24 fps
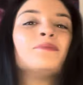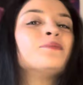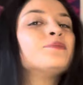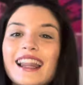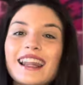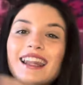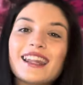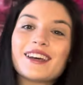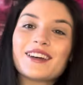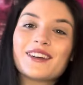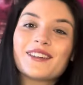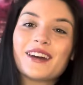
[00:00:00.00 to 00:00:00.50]

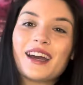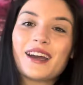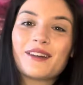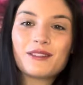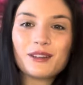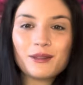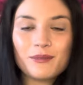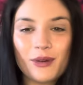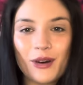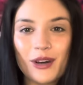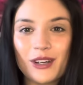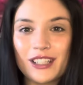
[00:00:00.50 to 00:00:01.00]
Hello
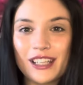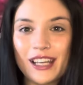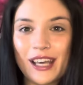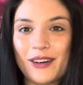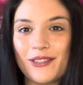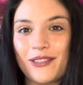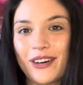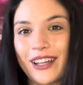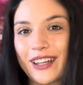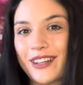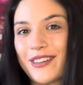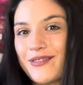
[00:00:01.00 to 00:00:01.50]
everybody and
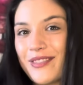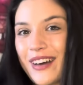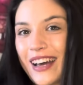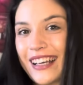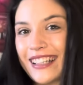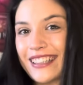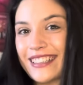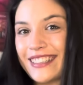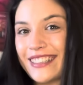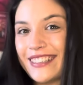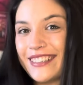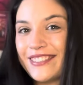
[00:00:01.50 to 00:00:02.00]
welcome back
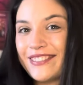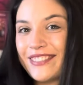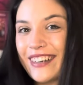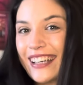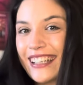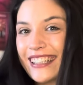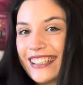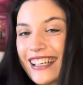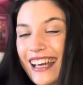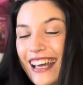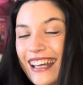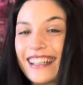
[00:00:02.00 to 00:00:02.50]
to my
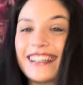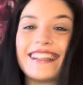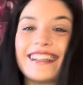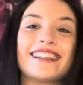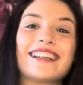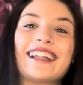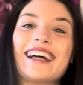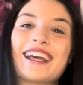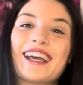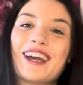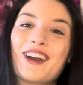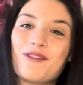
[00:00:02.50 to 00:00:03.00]
channel.
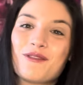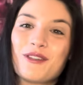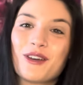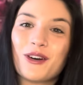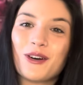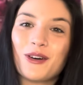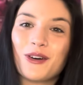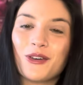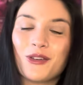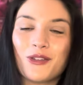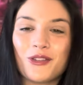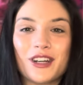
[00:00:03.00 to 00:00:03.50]
I hope you're
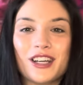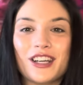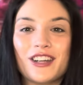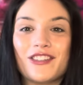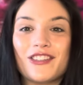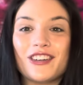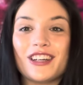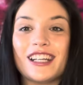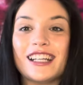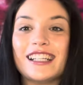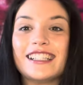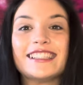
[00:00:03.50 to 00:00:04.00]
all really,
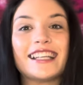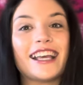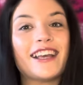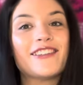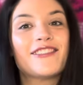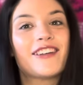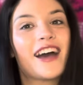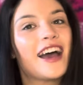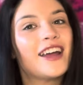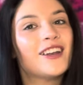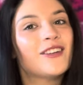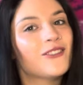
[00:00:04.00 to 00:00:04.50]
really safe
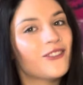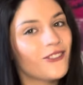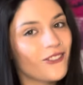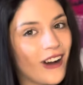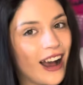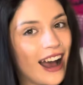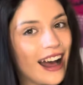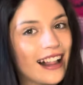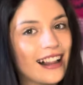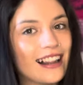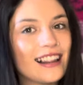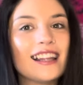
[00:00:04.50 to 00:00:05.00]
and
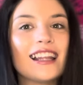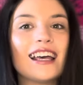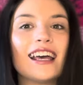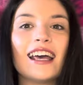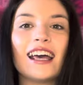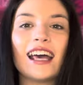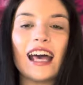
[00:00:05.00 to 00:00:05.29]
well.